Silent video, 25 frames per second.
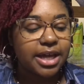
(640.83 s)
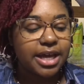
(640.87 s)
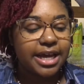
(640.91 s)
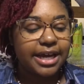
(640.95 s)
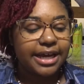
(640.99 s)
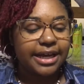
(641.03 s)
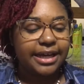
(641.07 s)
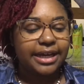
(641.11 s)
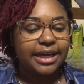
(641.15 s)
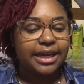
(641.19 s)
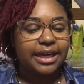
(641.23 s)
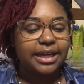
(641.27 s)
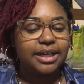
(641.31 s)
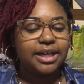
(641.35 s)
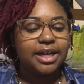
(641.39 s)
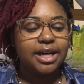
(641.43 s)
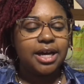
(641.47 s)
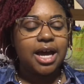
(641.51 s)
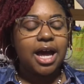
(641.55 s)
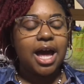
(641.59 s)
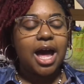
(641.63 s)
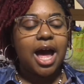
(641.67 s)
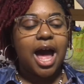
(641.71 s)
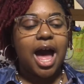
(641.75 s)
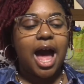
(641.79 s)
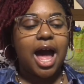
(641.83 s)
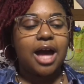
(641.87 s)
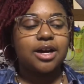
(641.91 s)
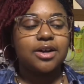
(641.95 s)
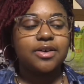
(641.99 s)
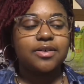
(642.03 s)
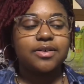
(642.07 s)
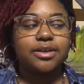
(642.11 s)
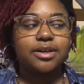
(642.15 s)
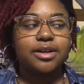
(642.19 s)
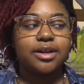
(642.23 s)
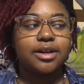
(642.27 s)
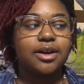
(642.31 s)
and I
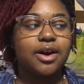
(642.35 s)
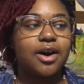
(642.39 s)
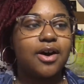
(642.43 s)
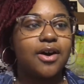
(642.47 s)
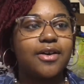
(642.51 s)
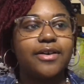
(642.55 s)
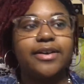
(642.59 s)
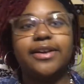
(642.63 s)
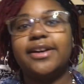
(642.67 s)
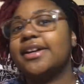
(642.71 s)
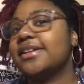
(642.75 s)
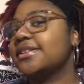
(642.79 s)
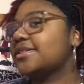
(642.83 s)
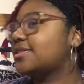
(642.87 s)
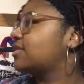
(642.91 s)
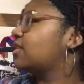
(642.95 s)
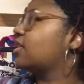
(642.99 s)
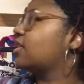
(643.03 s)
go in there, all heads